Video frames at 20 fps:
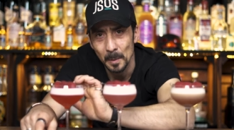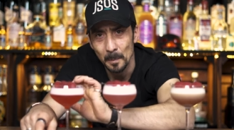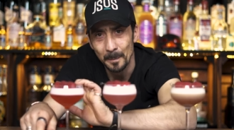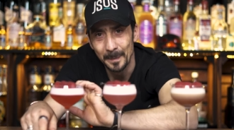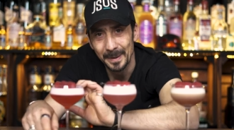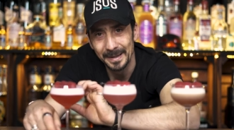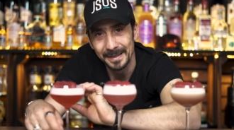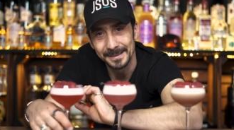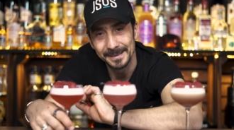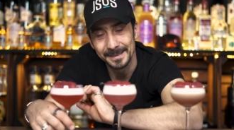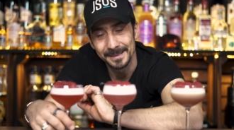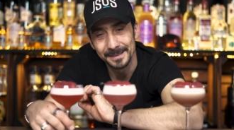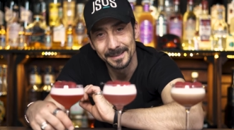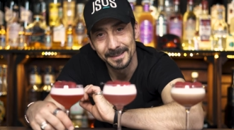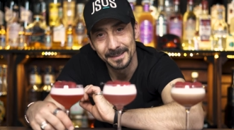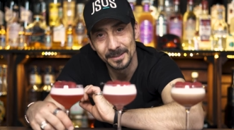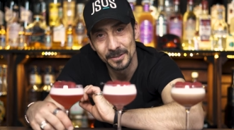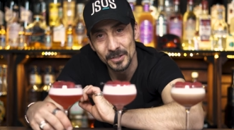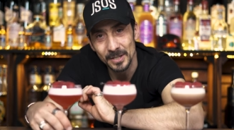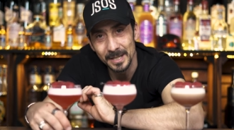But
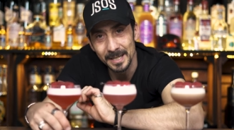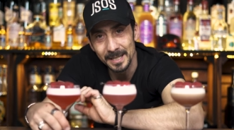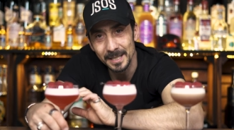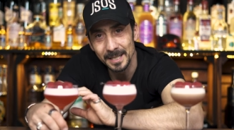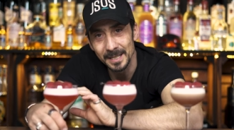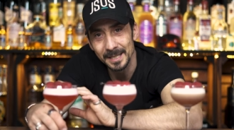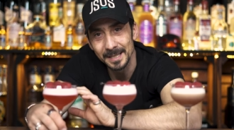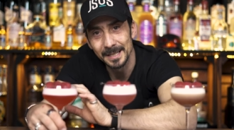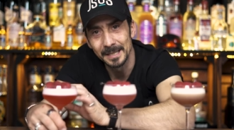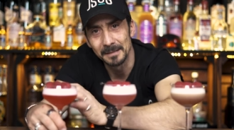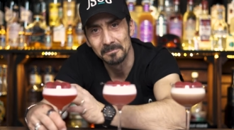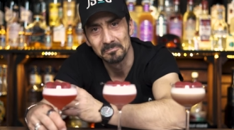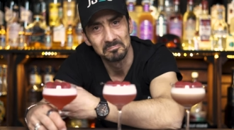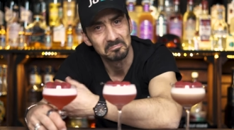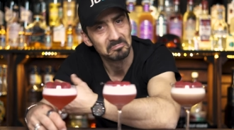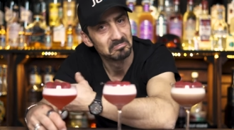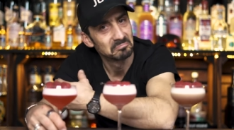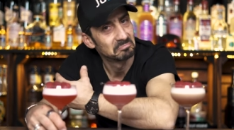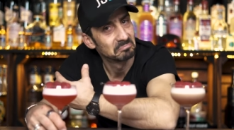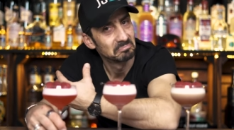drinking it
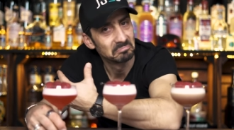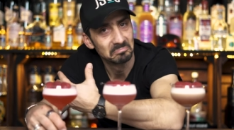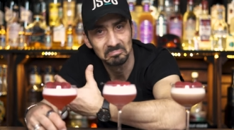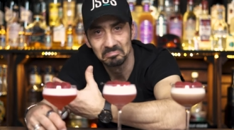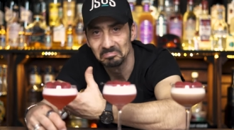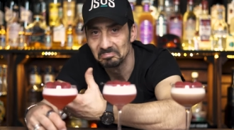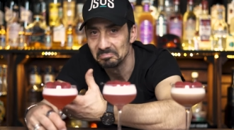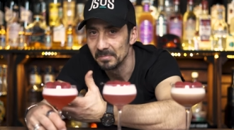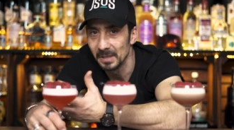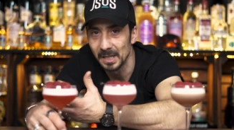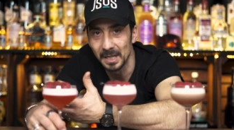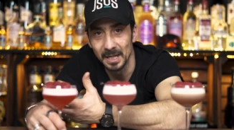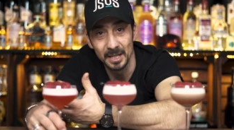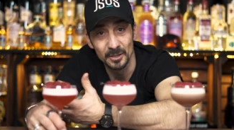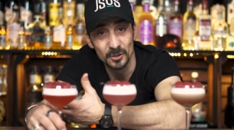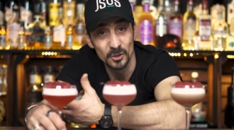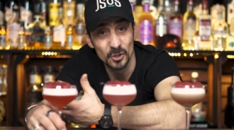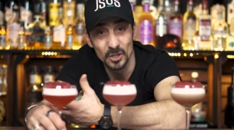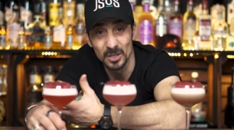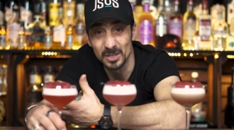
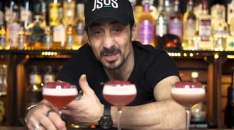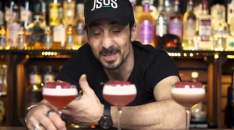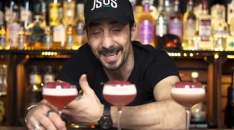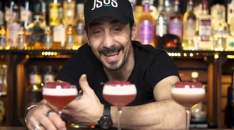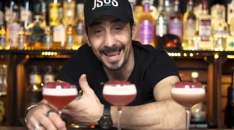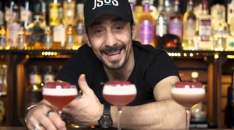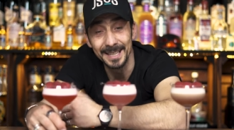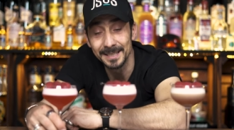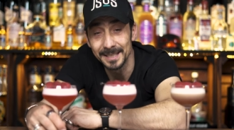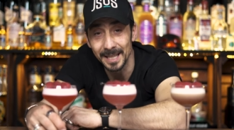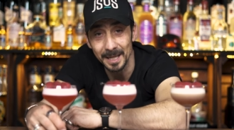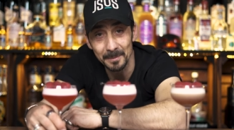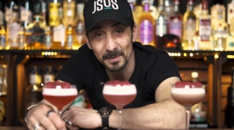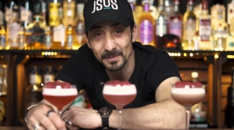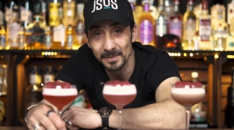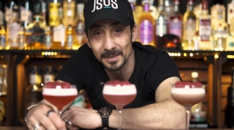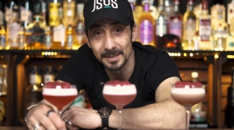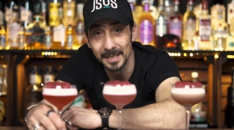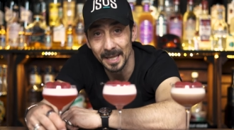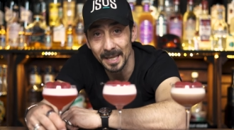as just any time
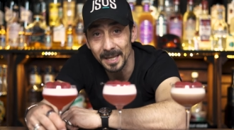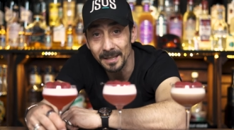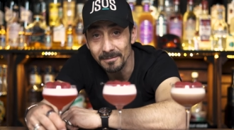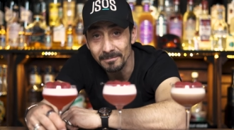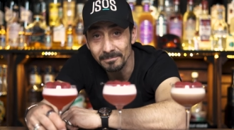of the day,